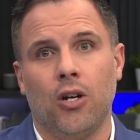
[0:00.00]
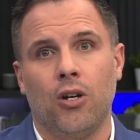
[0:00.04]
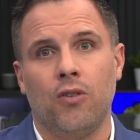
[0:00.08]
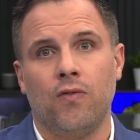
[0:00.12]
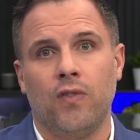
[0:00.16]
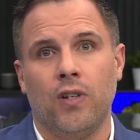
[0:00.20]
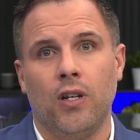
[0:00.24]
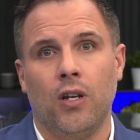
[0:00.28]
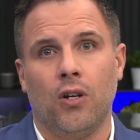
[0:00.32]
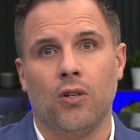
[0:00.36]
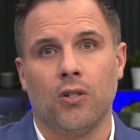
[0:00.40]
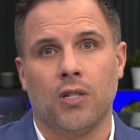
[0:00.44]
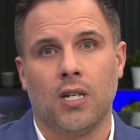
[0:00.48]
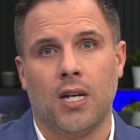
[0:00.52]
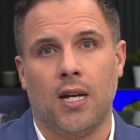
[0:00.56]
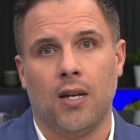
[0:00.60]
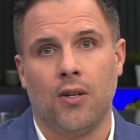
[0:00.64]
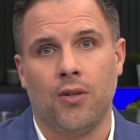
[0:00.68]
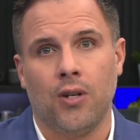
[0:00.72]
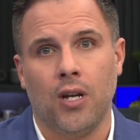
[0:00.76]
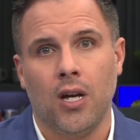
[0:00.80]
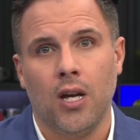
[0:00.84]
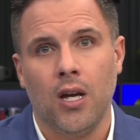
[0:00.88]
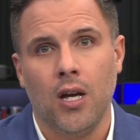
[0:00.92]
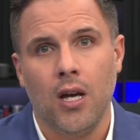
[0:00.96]
COVID
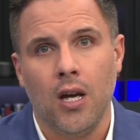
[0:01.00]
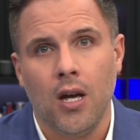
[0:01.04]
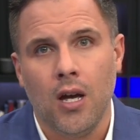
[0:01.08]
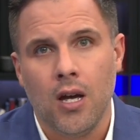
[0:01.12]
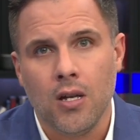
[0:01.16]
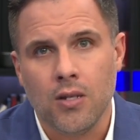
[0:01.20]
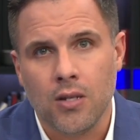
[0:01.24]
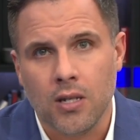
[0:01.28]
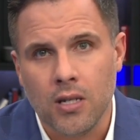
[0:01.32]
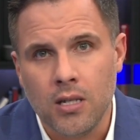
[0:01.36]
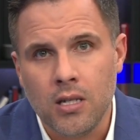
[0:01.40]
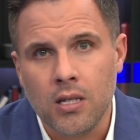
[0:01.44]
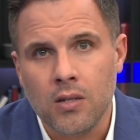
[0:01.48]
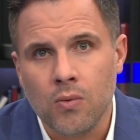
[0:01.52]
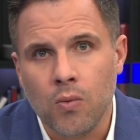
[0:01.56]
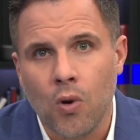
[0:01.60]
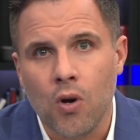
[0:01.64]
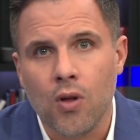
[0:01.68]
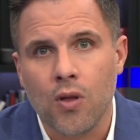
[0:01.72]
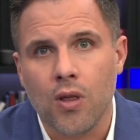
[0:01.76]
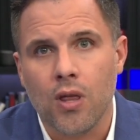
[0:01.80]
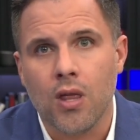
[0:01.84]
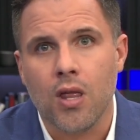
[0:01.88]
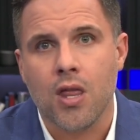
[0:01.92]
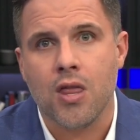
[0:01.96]
lockdown. So this is
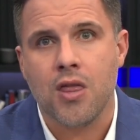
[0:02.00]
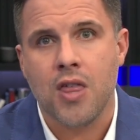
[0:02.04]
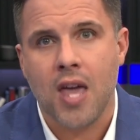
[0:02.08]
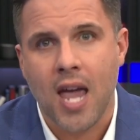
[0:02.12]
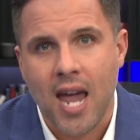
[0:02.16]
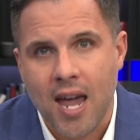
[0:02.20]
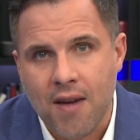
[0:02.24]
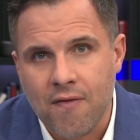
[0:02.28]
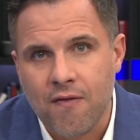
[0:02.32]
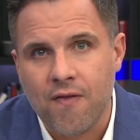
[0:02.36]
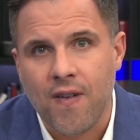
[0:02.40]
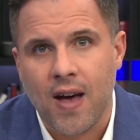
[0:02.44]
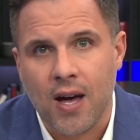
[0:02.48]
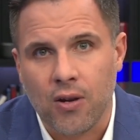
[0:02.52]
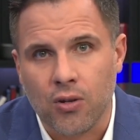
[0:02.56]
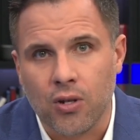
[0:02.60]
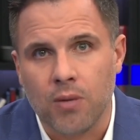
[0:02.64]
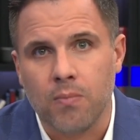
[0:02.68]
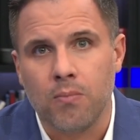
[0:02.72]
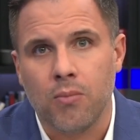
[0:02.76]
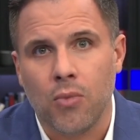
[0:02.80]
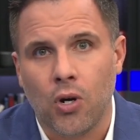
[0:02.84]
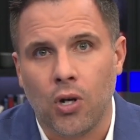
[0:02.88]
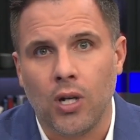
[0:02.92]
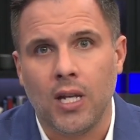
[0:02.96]
what their
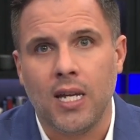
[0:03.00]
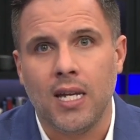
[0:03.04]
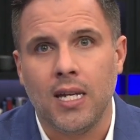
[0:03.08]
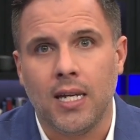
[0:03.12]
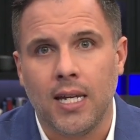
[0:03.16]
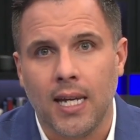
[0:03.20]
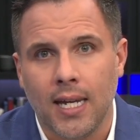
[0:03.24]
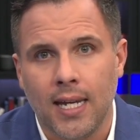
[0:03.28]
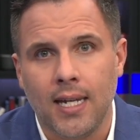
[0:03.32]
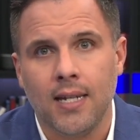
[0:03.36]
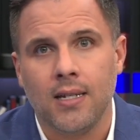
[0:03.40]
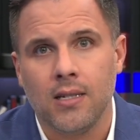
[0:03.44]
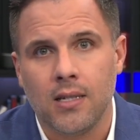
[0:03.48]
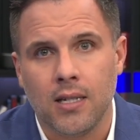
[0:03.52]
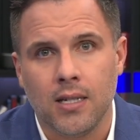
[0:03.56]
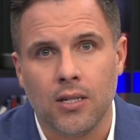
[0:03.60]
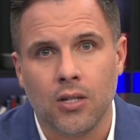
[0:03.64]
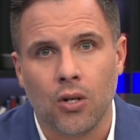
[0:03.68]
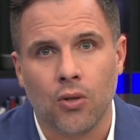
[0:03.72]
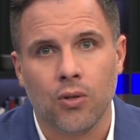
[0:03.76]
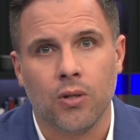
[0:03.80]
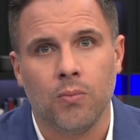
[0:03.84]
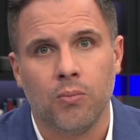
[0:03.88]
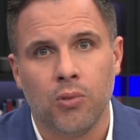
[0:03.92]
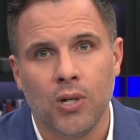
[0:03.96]
founder, Molly Kingsley,
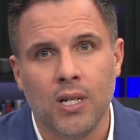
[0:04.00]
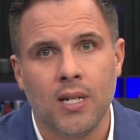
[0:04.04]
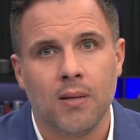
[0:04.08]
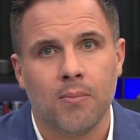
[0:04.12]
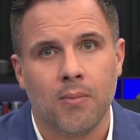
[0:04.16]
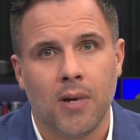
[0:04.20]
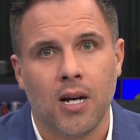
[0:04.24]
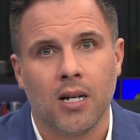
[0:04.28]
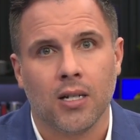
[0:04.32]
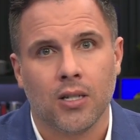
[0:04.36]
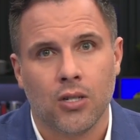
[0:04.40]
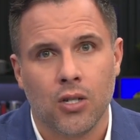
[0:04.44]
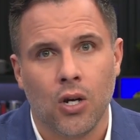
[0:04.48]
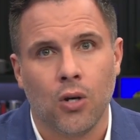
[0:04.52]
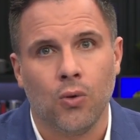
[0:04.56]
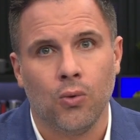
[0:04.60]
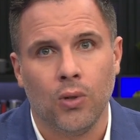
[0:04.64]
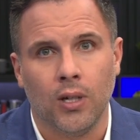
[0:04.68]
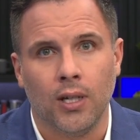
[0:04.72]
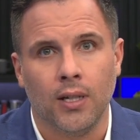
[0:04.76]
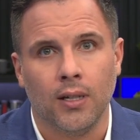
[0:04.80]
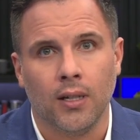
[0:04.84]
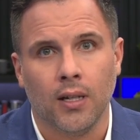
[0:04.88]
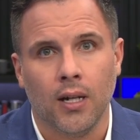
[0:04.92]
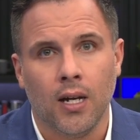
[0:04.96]
told the brilliant Mark
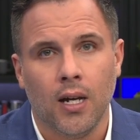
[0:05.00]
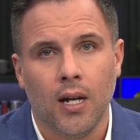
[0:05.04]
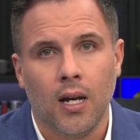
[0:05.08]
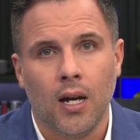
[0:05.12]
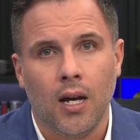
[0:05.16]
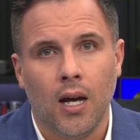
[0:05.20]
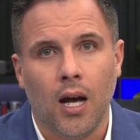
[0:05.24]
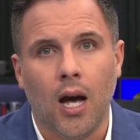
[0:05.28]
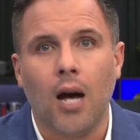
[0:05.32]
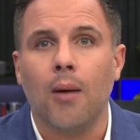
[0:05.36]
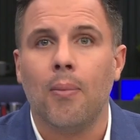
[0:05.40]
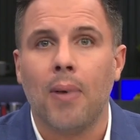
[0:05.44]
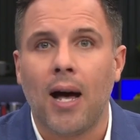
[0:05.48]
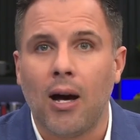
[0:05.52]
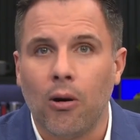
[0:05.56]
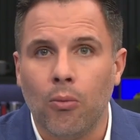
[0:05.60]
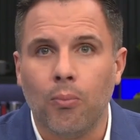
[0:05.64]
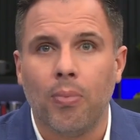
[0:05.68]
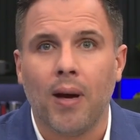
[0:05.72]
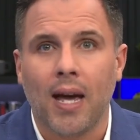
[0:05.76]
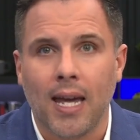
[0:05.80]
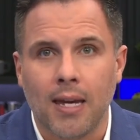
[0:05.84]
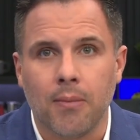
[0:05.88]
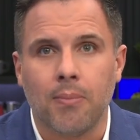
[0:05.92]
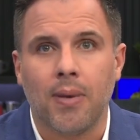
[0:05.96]
Dolan
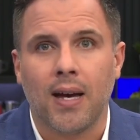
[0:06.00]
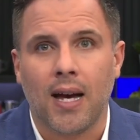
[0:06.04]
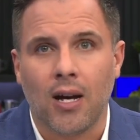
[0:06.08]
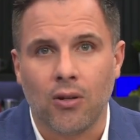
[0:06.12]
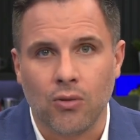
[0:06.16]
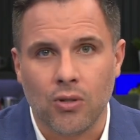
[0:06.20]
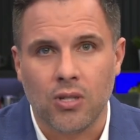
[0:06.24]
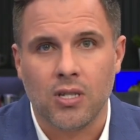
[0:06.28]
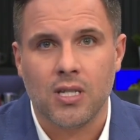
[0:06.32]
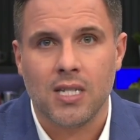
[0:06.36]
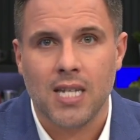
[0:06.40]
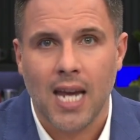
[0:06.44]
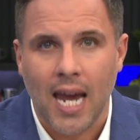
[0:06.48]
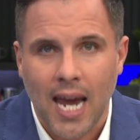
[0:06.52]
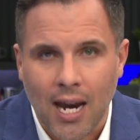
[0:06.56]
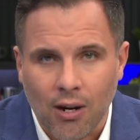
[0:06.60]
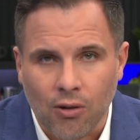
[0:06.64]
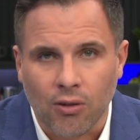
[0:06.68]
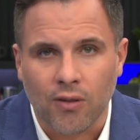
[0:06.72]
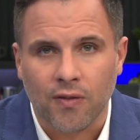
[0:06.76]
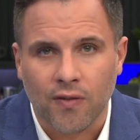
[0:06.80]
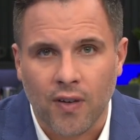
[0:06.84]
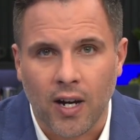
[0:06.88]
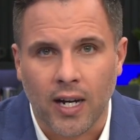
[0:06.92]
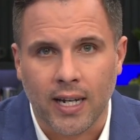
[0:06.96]
about PayPal's
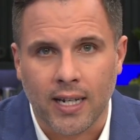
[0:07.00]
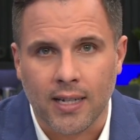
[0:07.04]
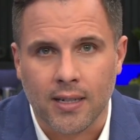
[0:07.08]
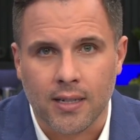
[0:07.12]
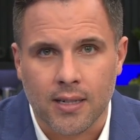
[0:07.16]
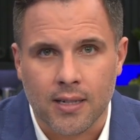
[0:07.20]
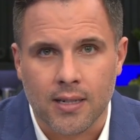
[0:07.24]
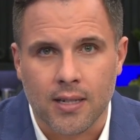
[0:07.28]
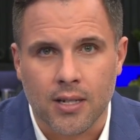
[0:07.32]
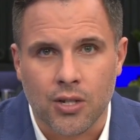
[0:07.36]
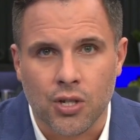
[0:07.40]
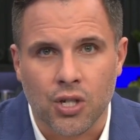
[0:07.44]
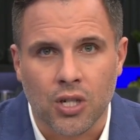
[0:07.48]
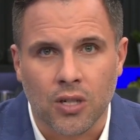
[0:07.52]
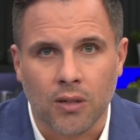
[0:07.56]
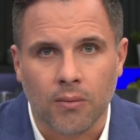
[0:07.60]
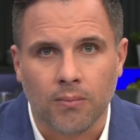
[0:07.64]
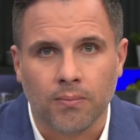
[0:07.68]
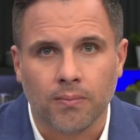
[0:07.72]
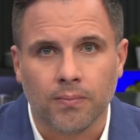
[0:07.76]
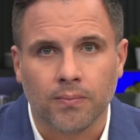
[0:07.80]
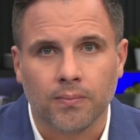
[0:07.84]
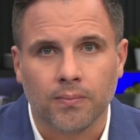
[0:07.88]
terrifying decision.